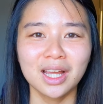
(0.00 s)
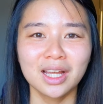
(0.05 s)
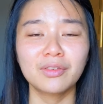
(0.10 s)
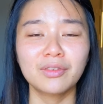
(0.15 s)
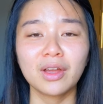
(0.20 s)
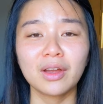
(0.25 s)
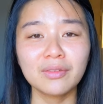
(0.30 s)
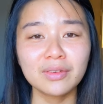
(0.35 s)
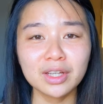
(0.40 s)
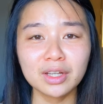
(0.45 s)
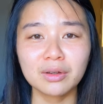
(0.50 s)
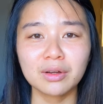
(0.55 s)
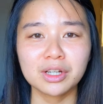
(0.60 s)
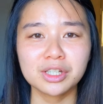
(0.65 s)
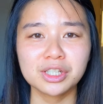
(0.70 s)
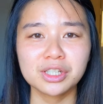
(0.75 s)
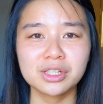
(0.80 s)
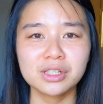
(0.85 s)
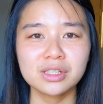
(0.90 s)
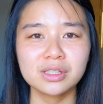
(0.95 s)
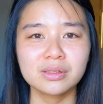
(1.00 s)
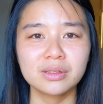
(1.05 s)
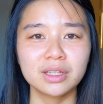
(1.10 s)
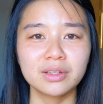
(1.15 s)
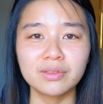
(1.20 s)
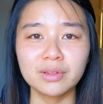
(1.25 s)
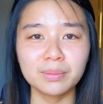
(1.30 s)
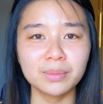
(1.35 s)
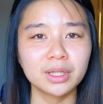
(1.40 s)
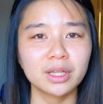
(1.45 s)
If you have any questions,
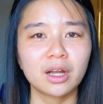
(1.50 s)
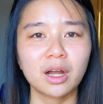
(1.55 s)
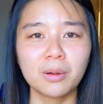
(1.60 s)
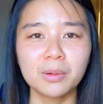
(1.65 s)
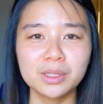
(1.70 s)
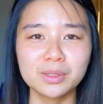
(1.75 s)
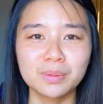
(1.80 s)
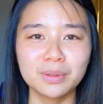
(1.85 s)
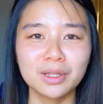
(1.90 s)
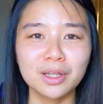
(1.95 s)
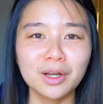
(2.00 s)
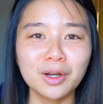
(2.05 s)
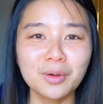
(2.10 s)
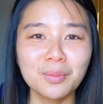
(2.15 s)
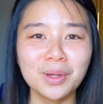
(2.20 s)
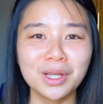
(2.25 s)
leave them in the comments below.